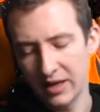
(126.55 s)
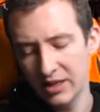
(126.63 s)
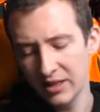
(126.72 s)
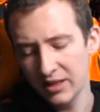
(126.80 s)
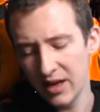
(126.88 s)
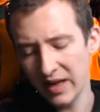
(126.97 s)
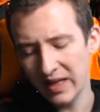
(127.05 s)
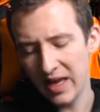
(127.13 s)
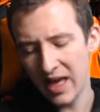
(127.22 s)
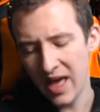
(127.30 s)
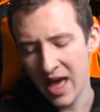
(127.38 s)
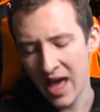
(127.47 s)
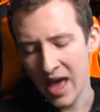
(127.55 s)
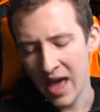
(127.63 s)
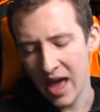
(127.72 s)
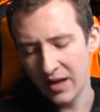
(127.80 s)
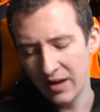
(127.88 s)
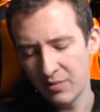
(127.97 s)
I just like it
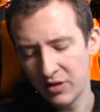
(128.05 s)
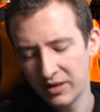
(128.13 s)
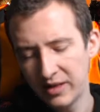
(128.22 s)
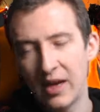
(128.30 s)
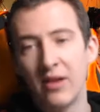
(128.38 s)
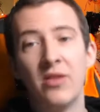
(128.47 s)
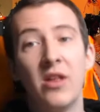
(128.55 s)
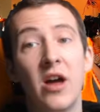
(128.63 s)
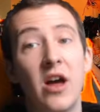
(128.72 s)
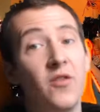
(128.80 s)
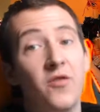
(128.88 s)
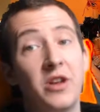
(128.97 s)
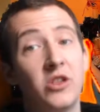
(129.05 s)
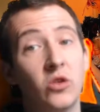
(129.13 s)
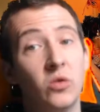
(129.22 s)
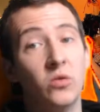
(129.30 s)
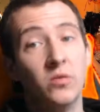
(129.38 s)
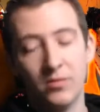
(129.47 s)
how they put down
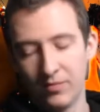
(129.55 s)
official,